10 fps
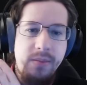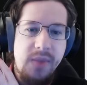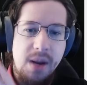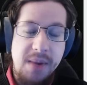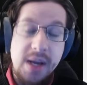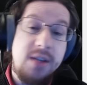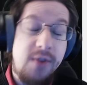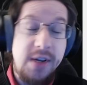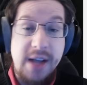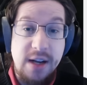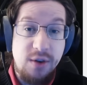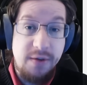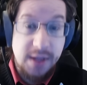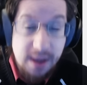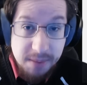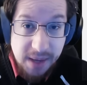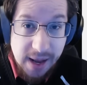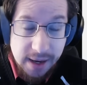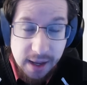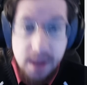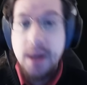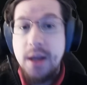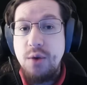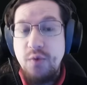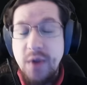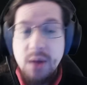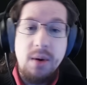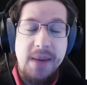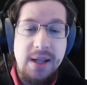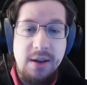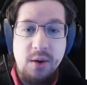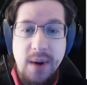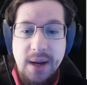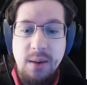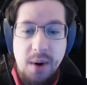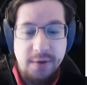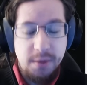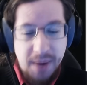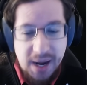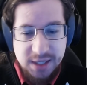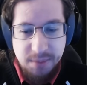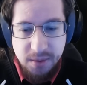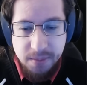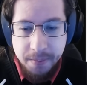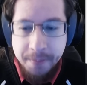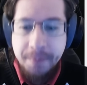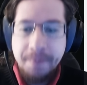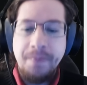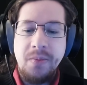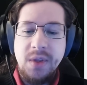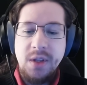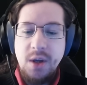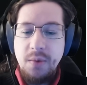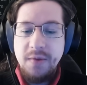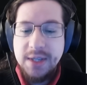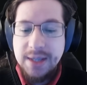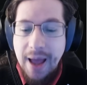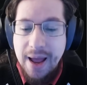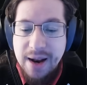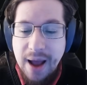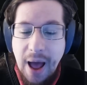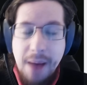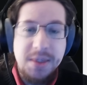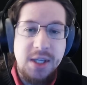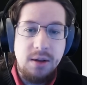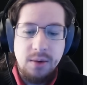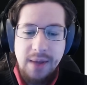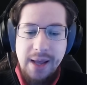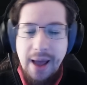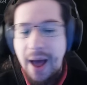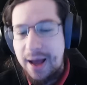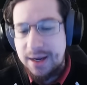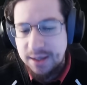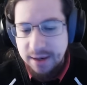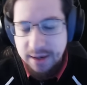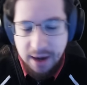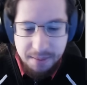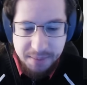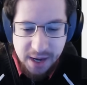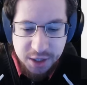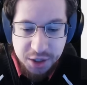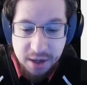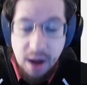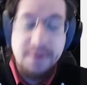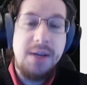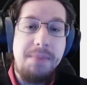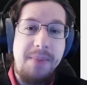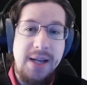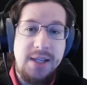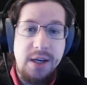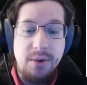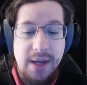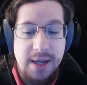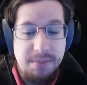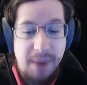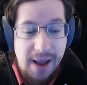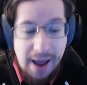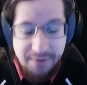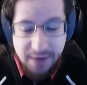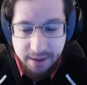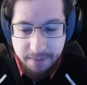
Because of the danger of a league mechanic, you really want to be clearing quickly wherever possible. So this is an absolutely excellent combination of some basic uniques by Havoc.